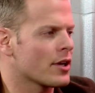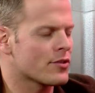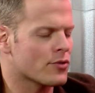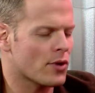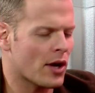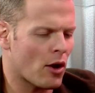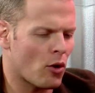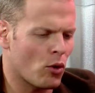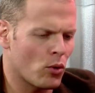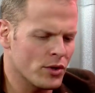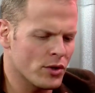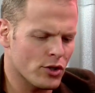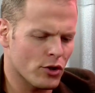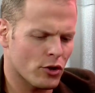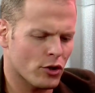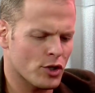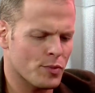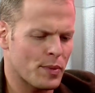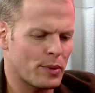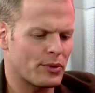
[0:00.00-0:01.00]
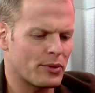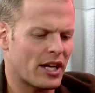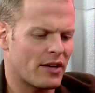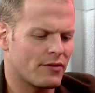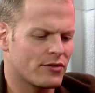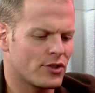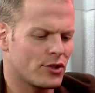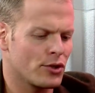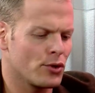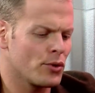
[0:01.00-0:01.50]
So I always encourage people to
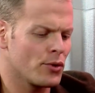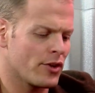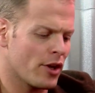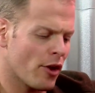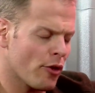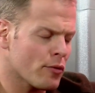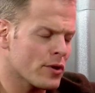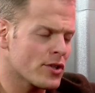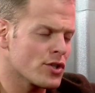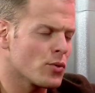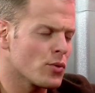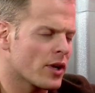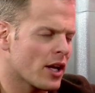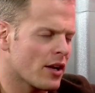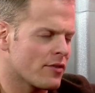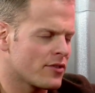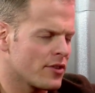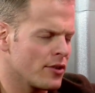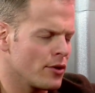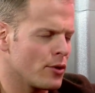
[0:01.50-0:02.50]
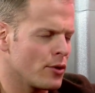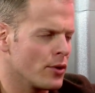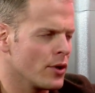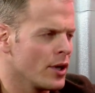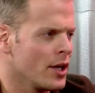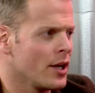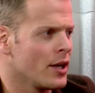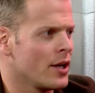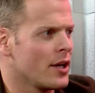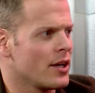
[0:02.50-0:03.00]
have two. The other reason you want to have two
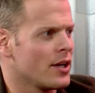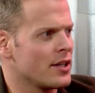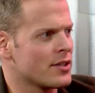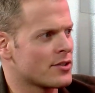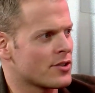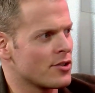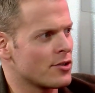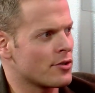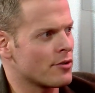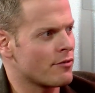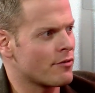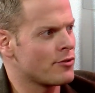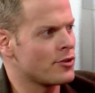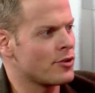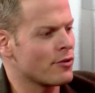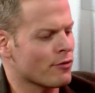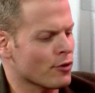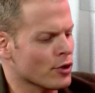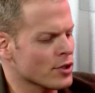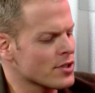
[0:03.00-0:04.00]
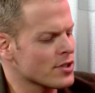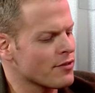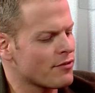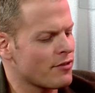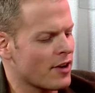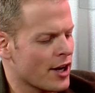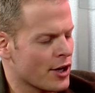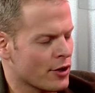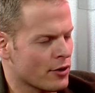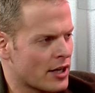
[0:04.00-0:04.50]
is to di-
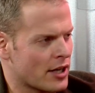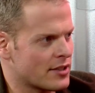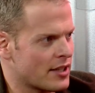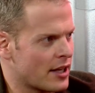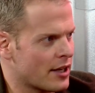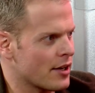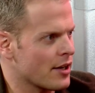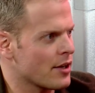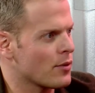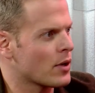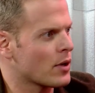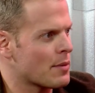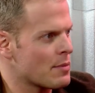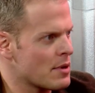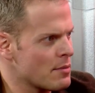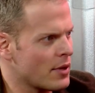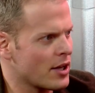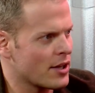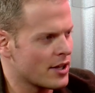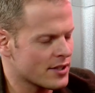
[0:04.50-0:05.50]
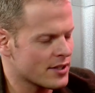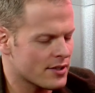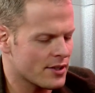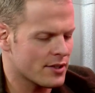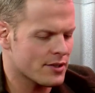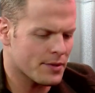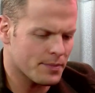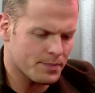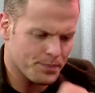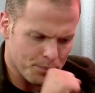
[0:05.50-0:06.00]
diversify your identity. What I mean by this
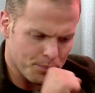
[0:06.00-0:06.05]
is,